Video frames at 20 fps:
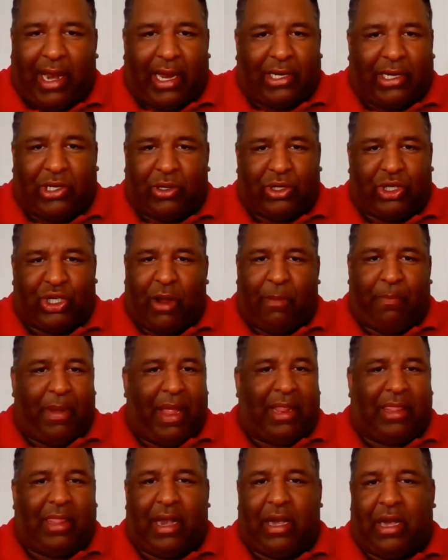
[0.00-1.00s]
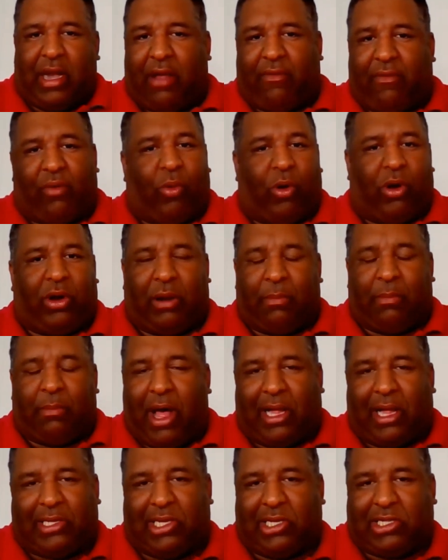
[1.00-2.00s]
internship and then never work in
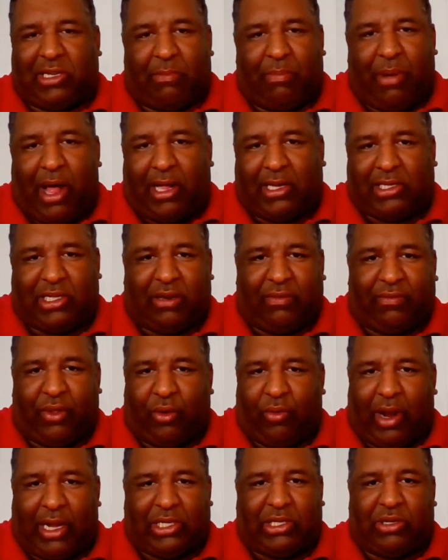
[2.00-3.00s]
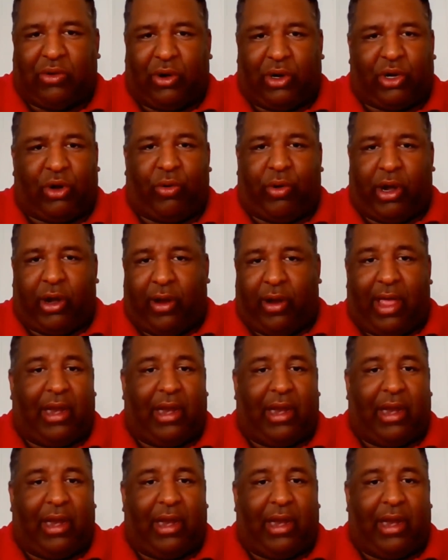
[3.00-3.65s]
politics and policy for the rest of your career,